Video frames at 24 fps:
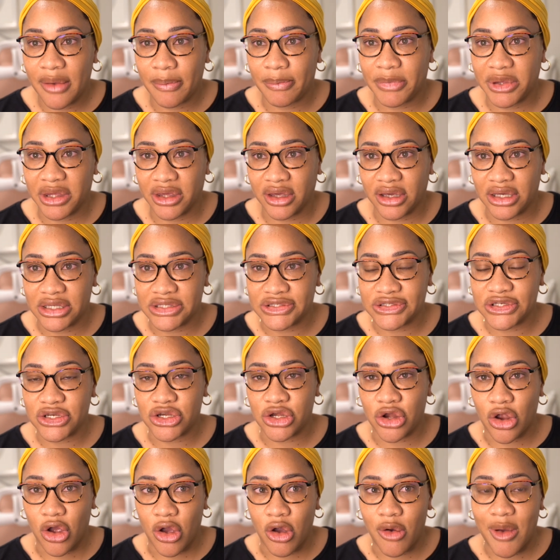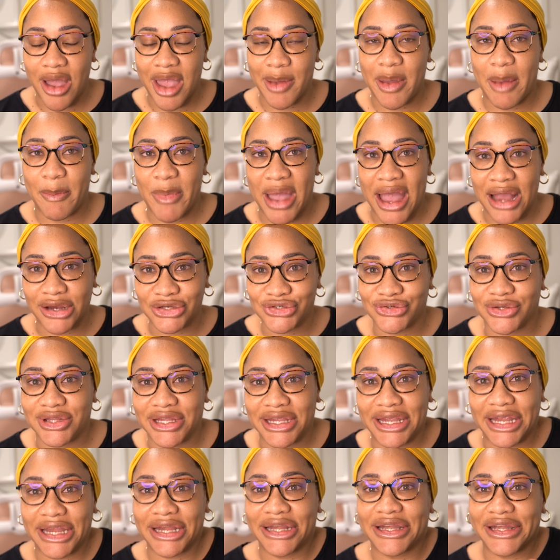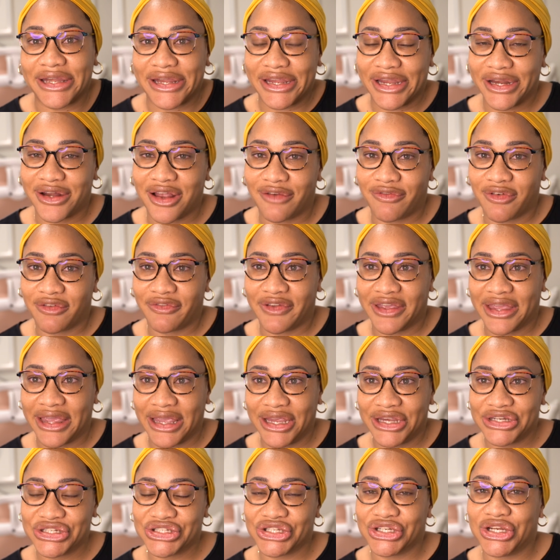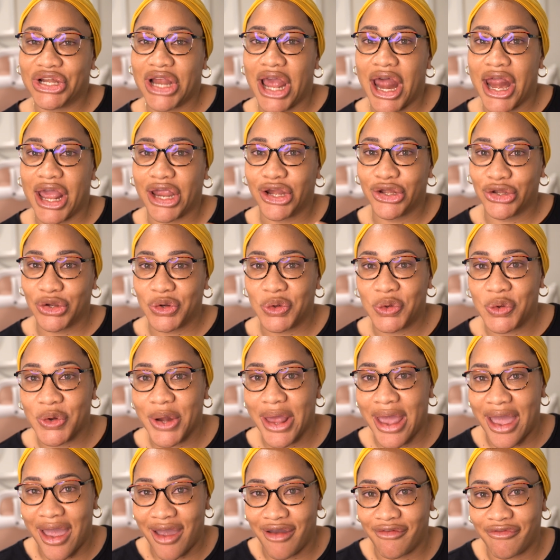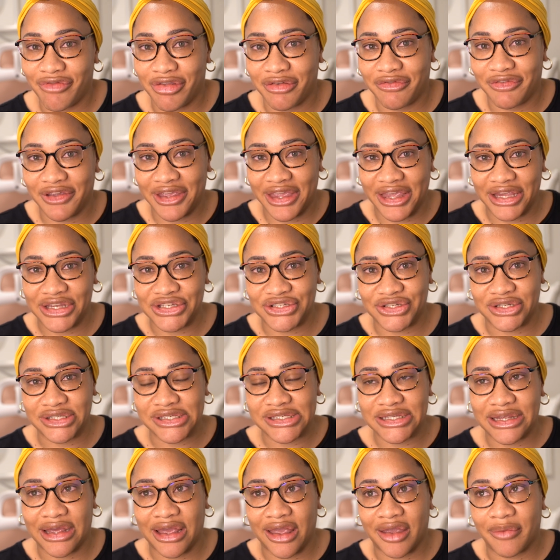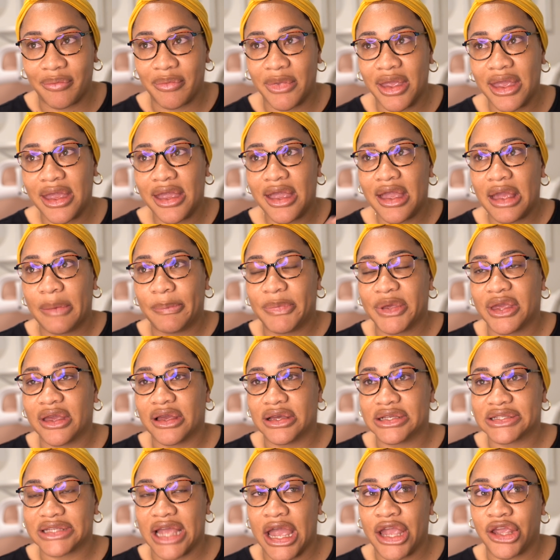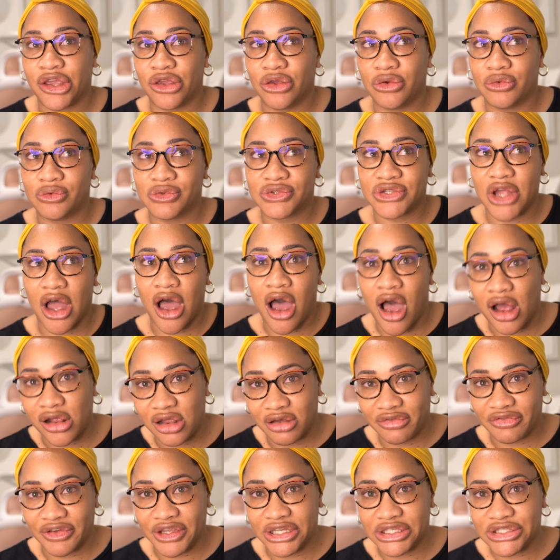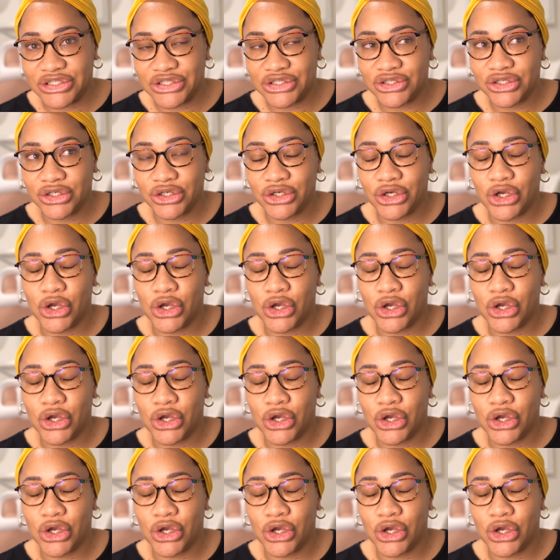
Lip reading: because now I am actually in need of a vacation and I don't have the vacation time because I used all of it